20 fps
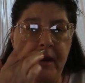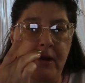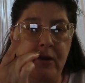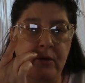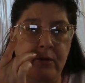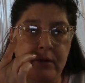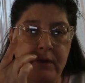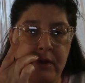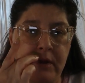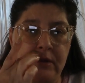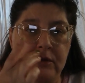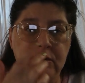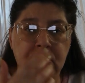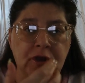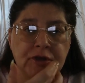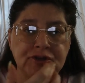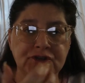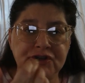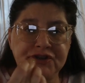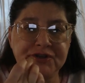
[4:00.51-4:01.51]
area.
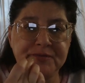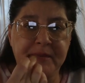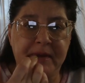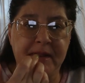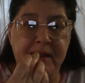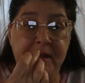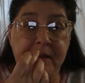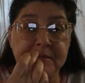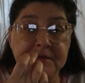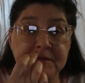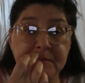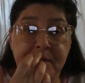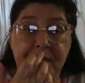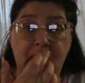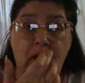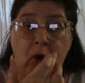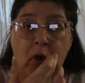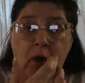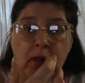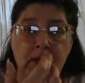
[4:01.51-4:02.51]
Not just my lips,
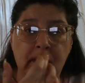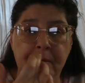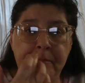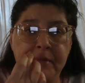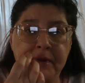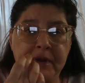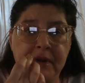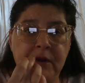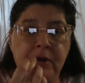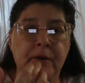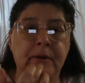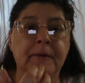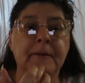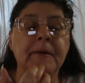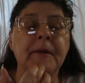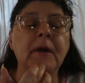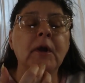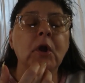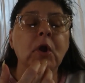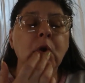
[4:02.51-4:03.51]
but all up in here
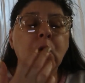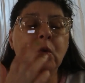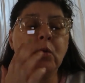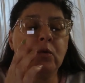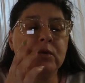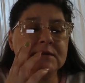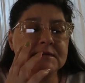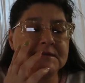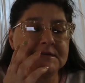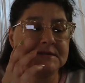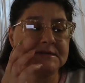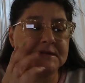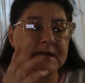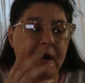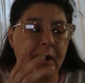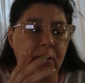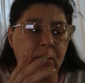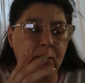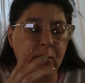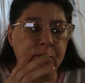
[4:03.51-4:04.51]
was
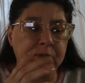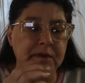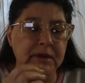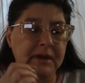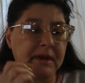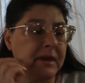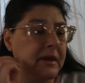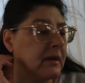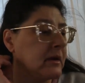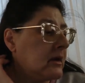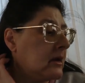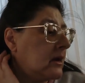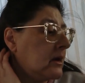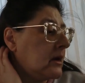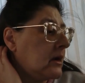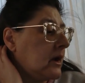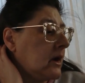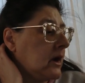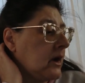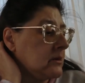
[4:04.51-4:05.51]
terribly
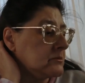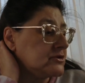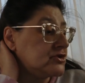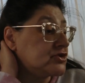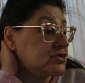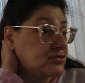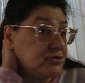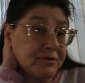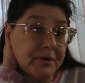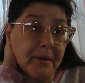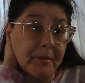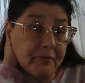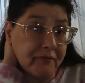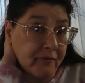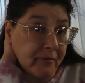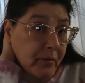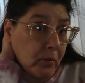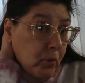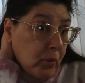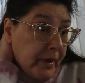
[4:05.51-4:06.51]
um, screwed up
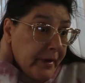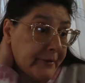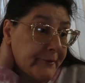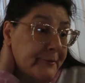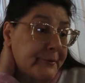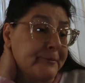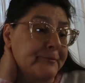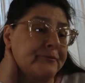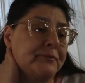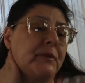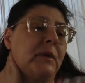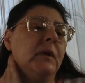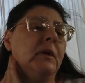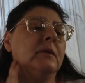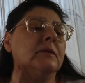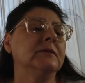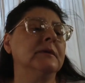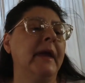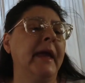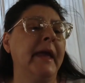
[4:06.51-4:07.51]
from the weather.
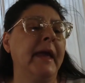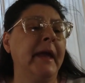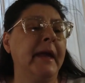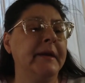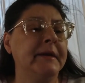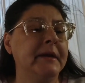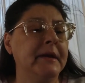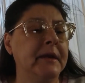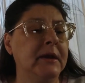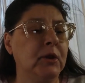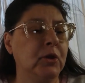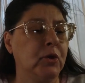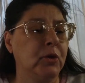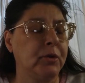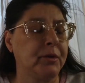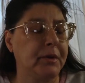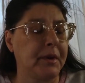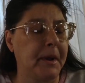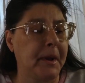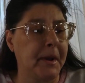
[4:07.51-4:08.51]
And
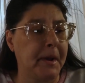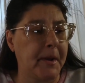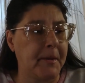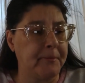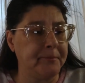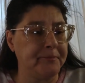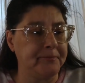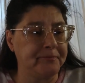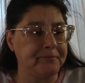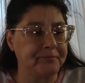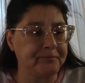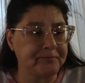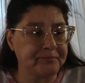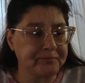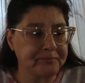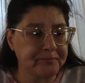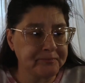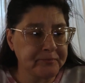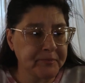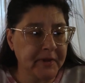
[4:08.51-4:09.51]
here, um,
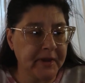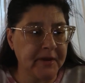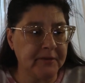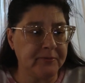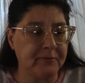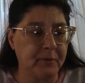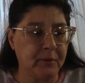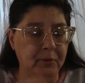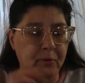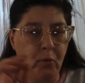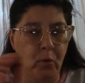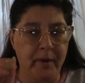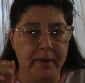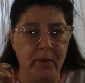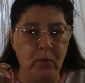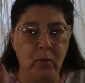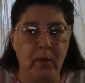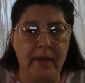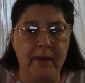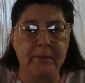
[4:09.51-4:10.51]
it went
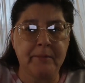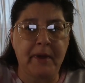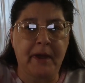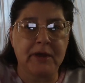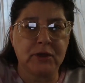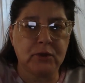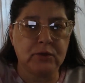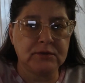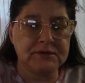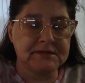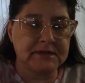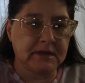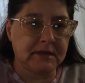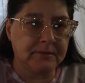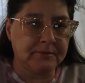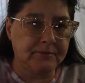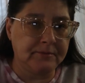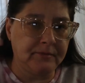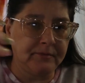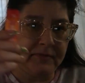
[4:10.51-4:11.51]
away by
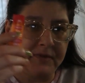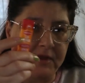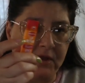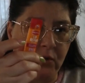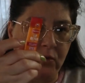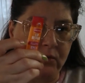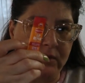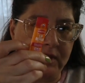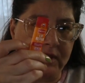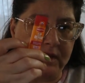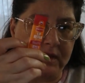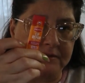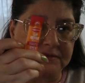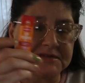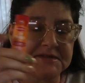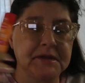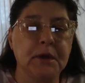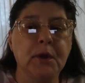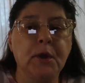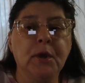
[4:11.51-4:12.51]
using the
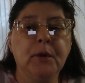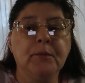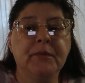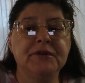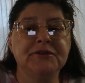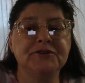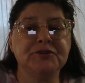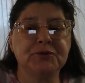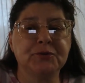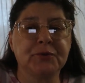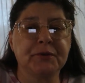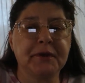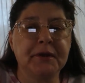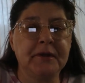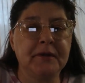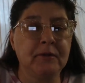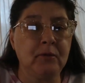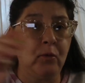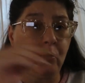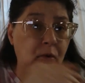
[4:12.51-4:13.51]
O'Keeffe's. But
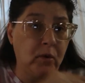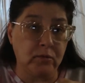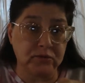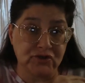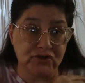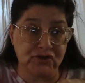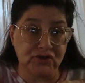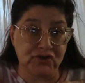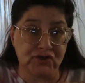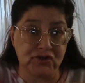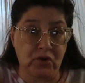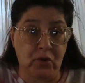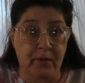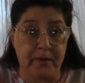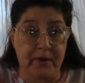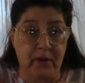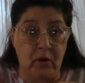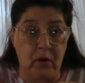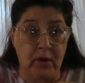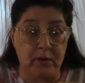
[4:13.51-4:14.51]
during what was just
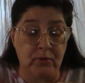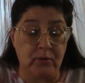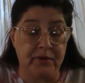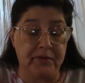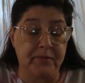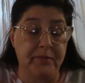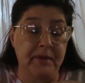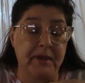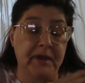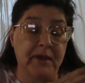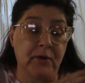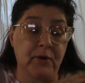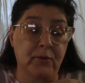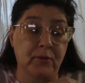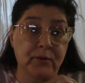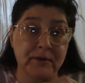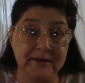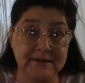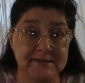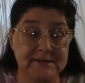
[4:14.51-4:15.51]
going on with me here
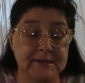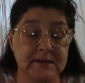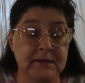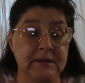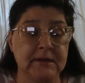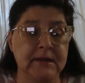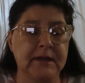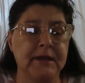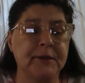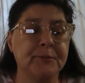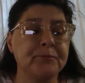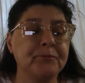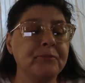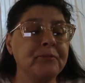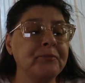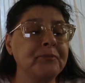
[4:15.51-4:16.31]
recently,